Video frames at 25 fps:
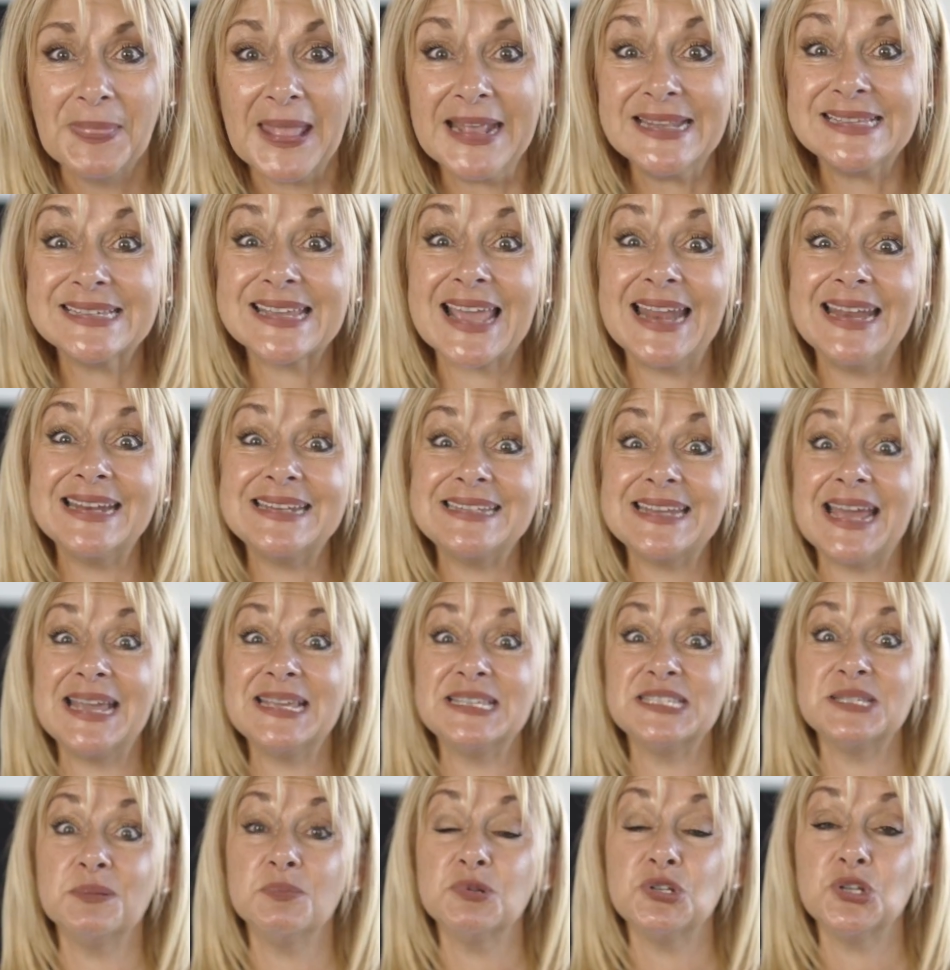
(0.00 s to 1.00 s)
It's going to
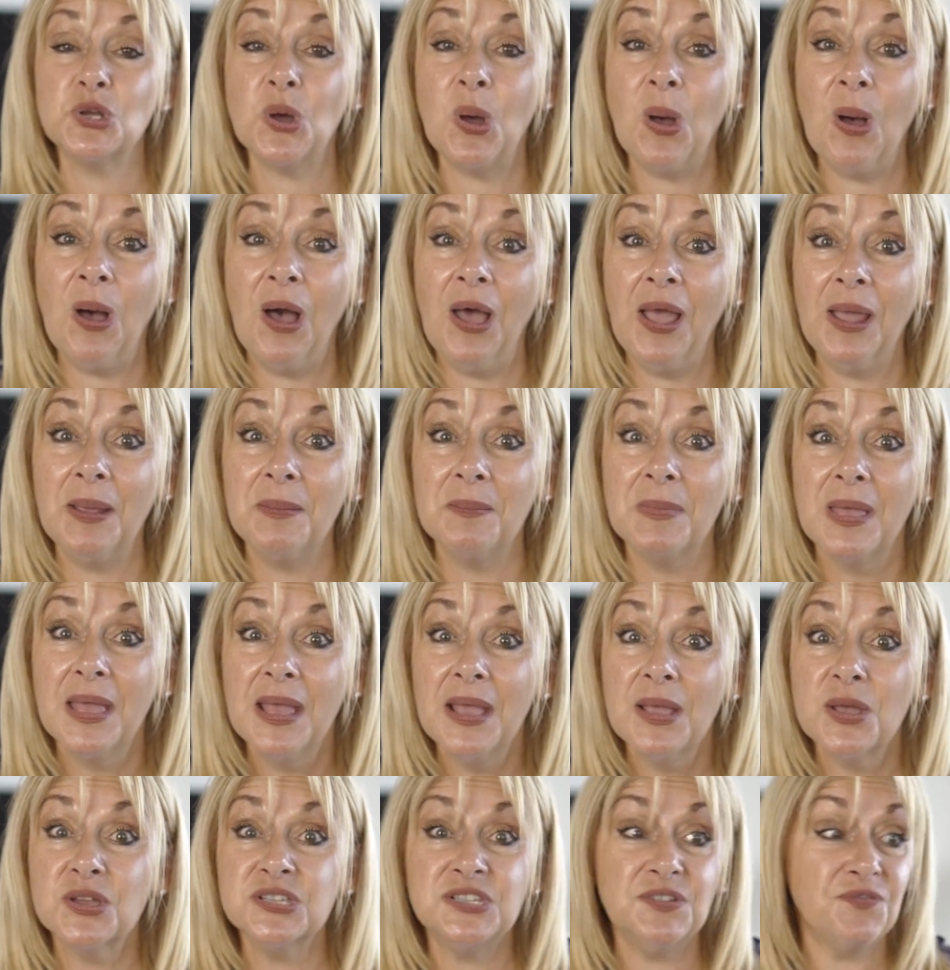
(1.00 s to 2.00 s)
take some time,
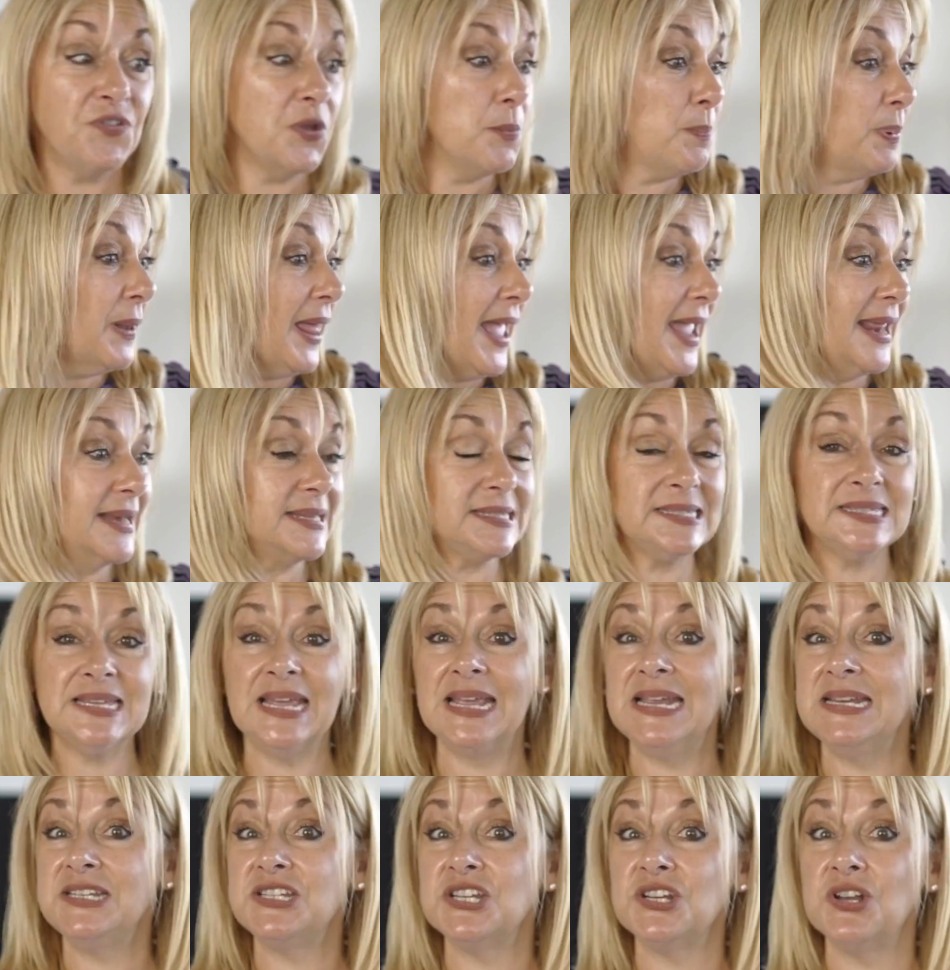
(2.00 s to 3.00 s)
because if you plant a
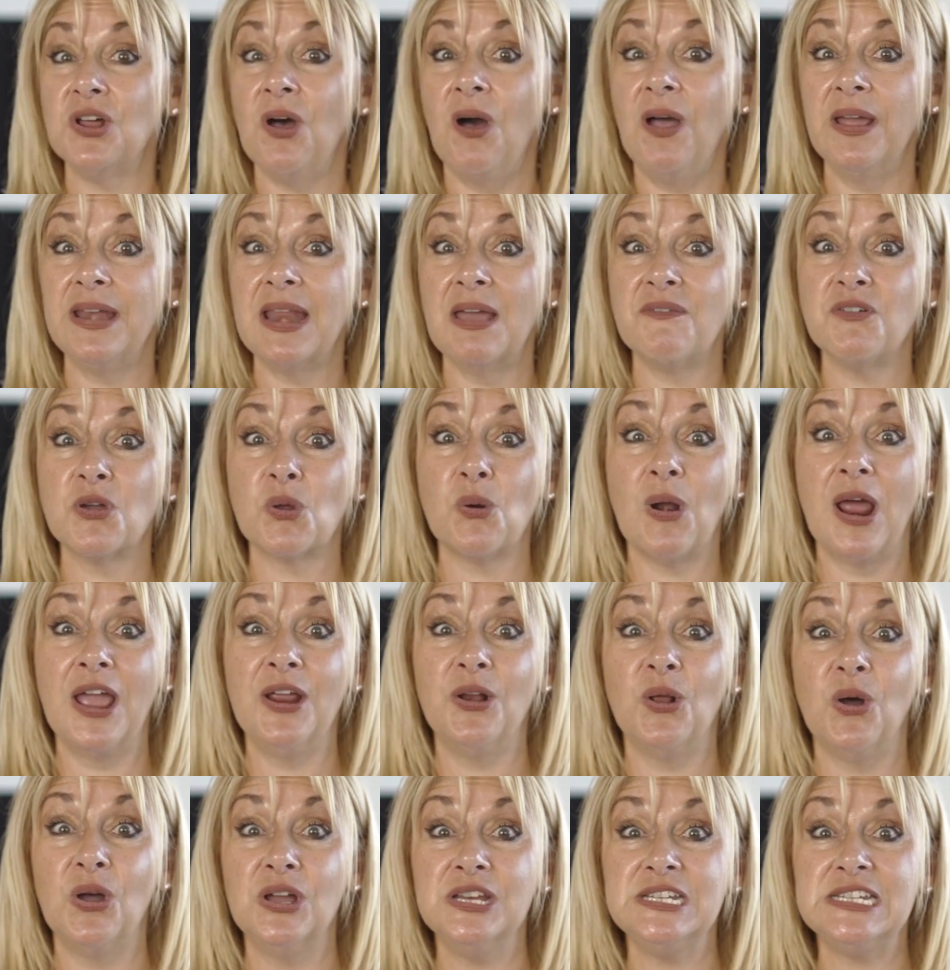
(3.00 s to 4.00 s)
seed tonight and have a
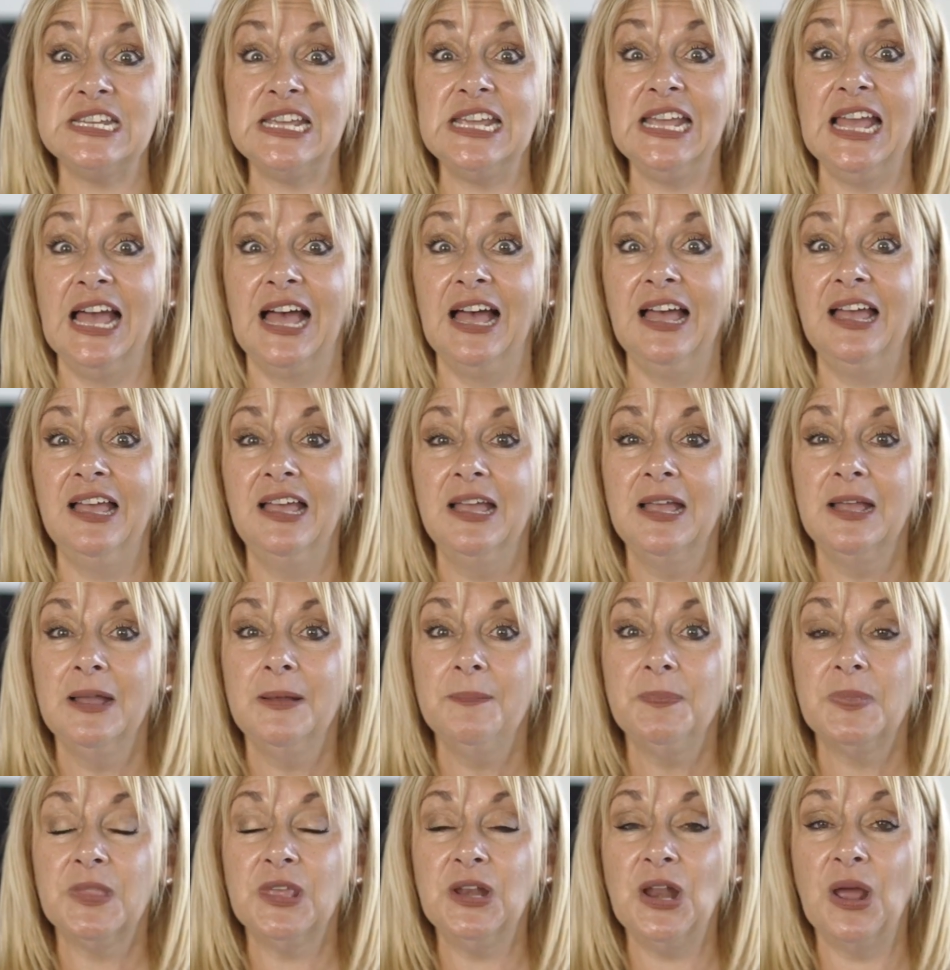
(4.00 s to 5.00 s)
great idea,
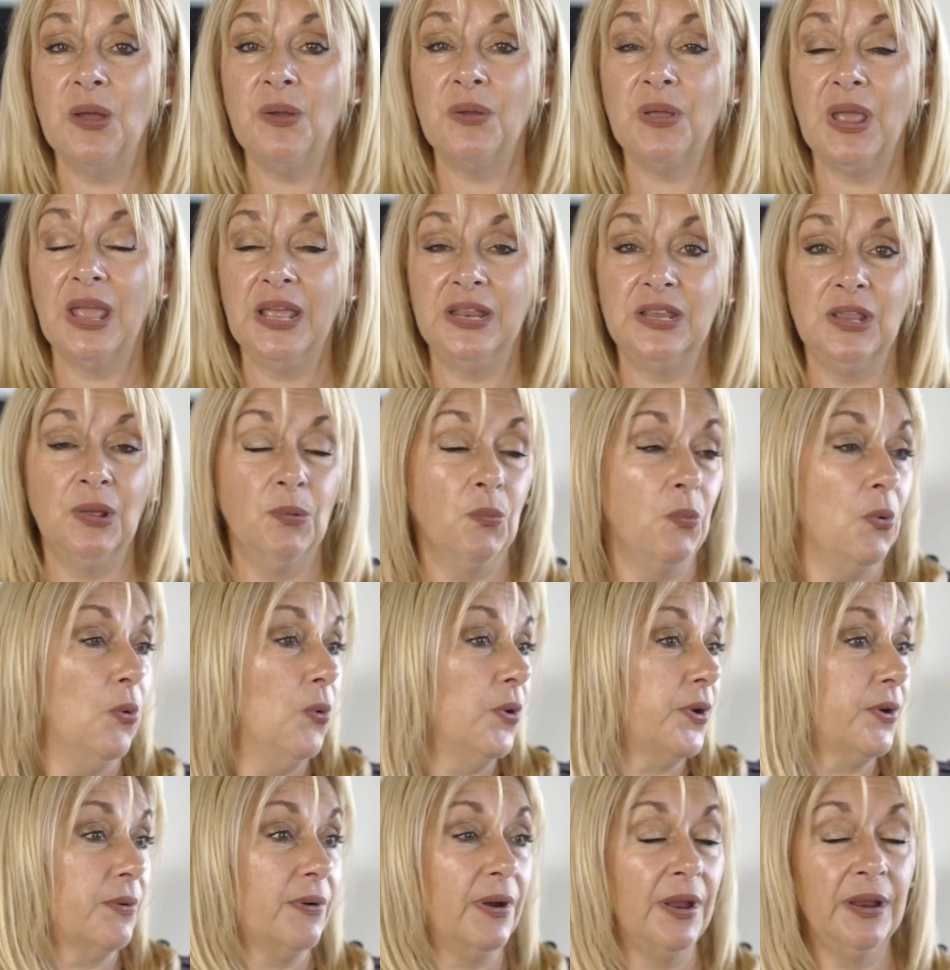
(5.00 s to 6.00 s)
and you
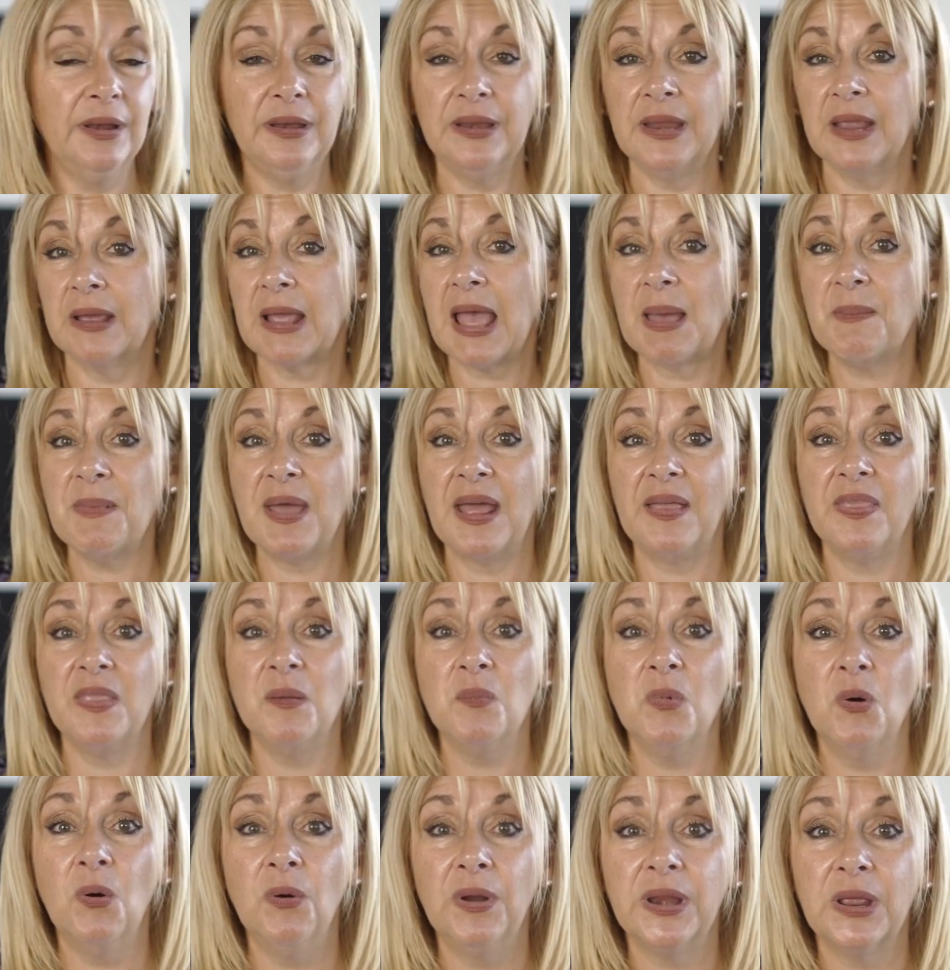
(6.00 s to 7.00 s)
water it and you come out in
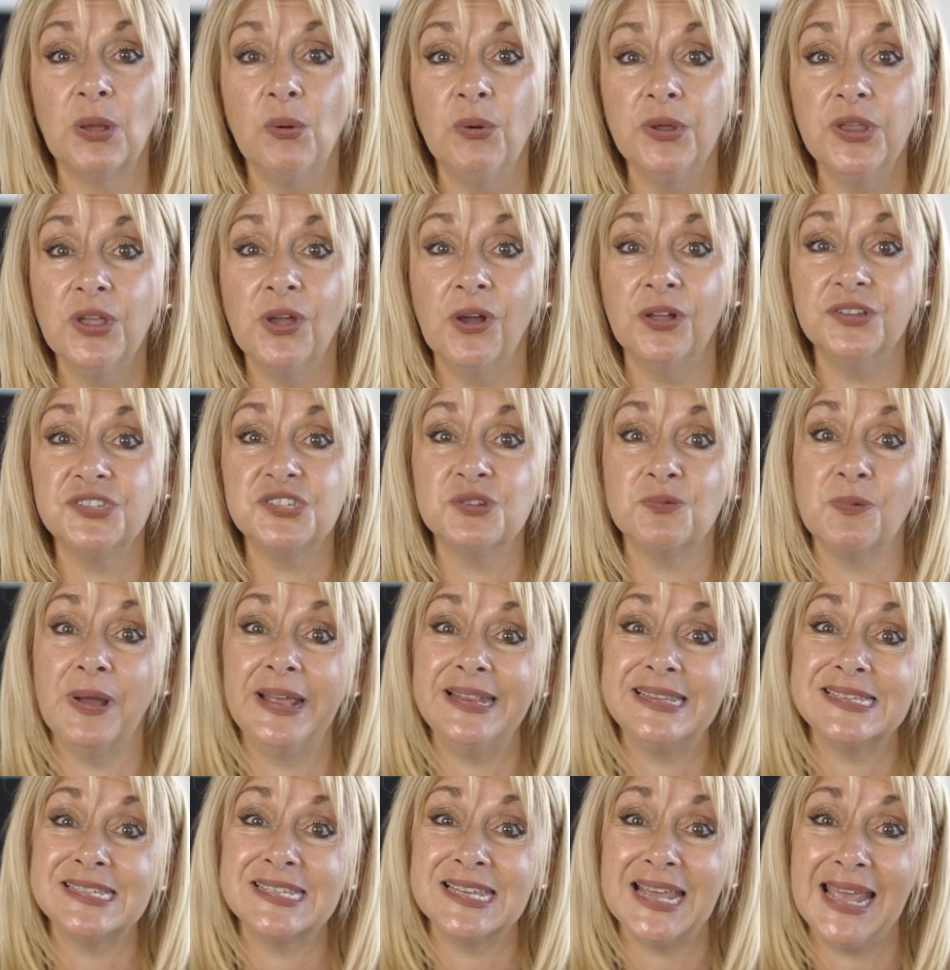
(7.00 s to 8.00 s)
the morning, all you got's a
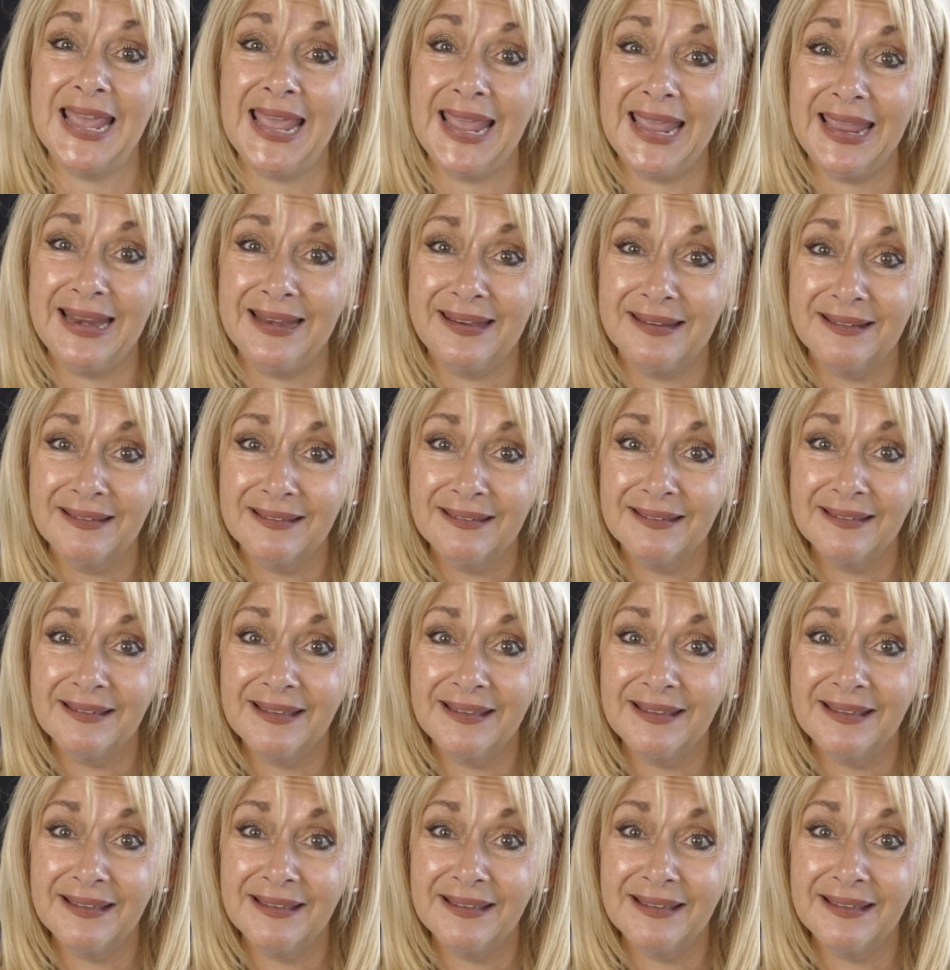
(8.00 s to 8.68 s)
wet seed.